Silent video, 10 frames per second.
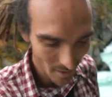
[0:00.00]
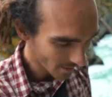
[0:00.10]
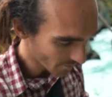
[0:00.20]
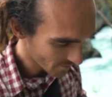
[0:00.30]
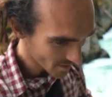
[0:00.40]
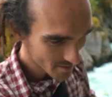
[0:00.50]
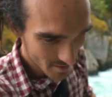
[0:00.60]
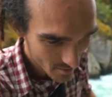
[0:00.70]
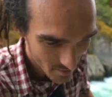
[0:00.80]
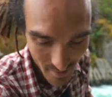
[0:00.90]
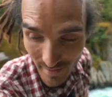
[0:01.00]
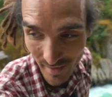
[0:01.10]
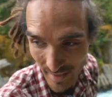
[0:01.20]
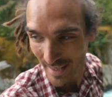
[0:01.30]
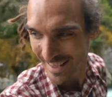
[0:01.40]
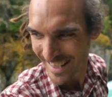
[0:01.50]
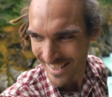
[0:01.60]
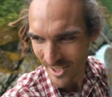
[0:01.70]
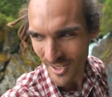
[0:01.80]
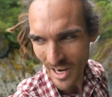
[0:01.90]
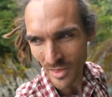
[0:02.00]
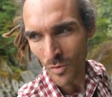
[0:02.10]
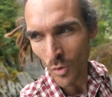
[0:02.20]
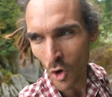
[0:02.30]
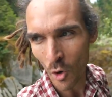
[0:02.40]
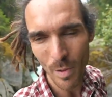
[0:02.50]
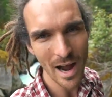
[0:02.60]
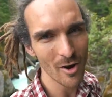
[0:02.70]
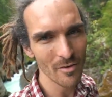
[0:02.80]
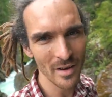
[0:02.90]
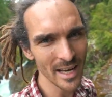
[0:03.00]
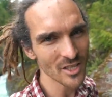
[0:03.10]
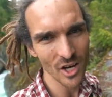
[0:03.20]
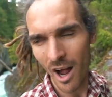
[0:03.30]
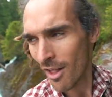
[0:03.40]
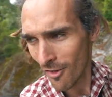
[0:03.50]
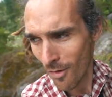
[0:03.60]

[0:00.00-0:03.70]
love this. Just seeing the raw power of nature.